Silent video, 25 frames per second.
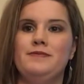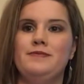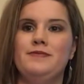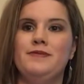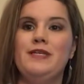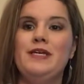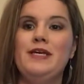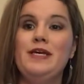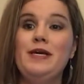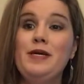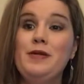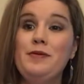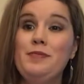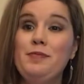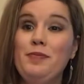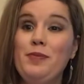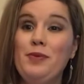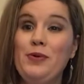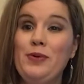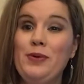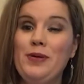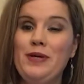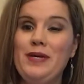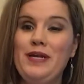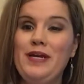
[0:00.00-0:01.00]
Good
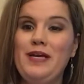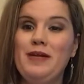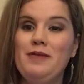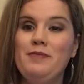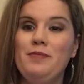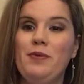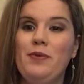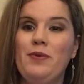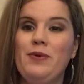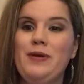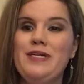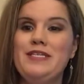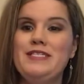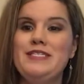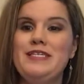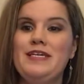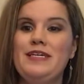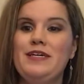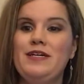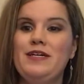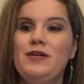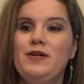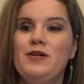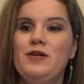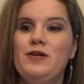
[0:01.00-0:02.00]
morning, boys
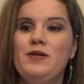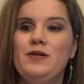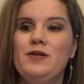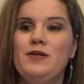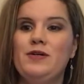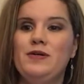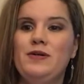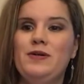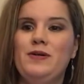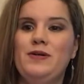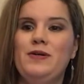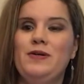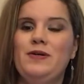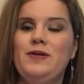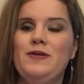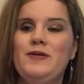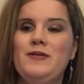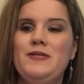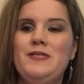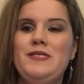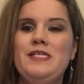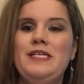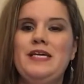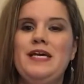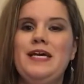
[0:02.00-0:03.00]
and
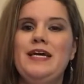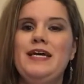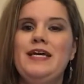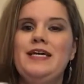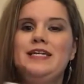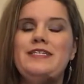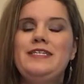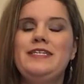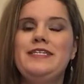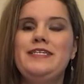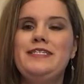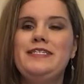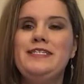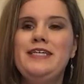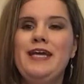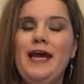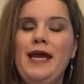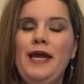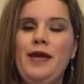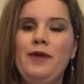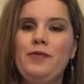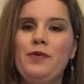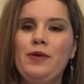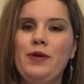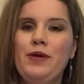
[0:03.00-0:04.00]
girls.
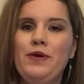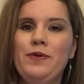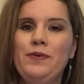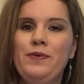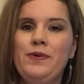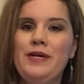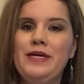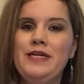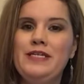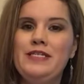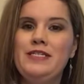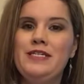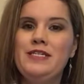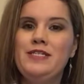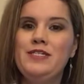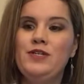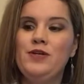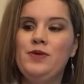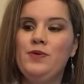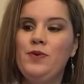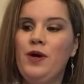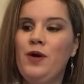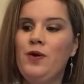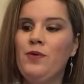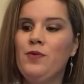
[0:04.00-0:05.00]
Today we're going to
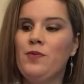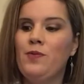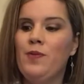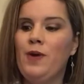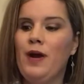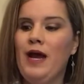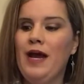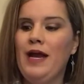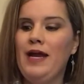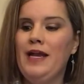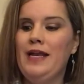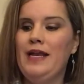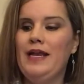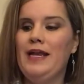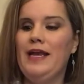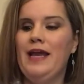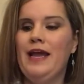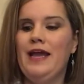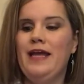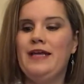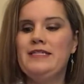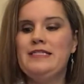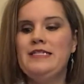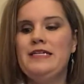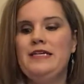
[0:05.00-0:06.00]
do a writing
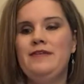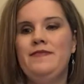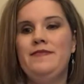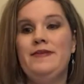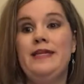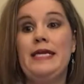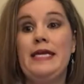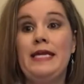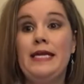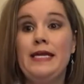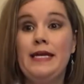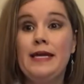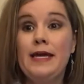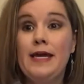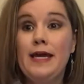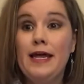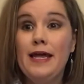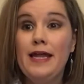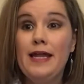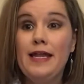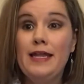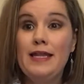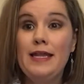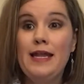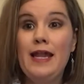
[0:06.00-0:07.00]
activity.
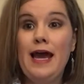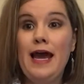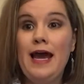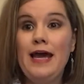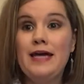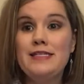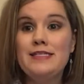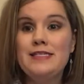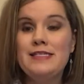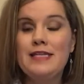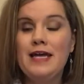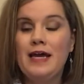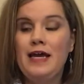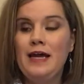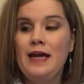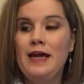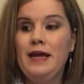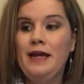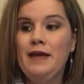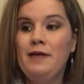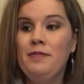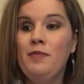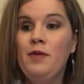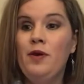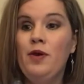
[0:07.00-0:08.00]
Last
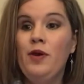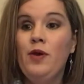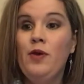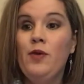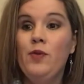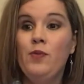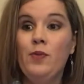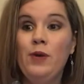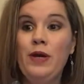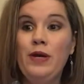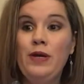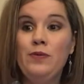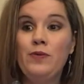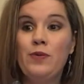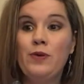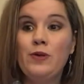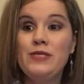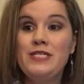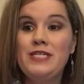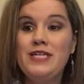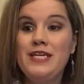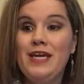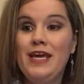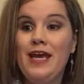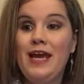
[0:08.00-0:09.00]
time we were
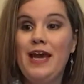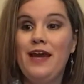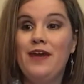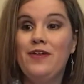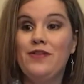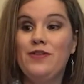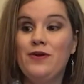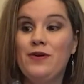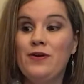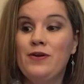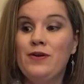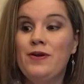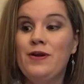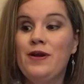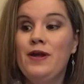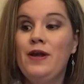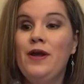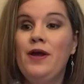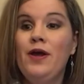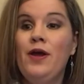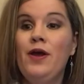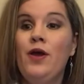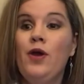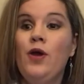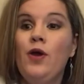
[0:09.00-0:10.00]
together,
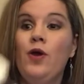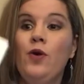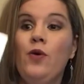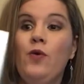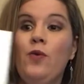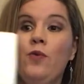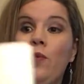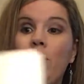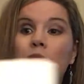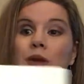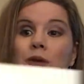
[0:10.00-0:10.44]
we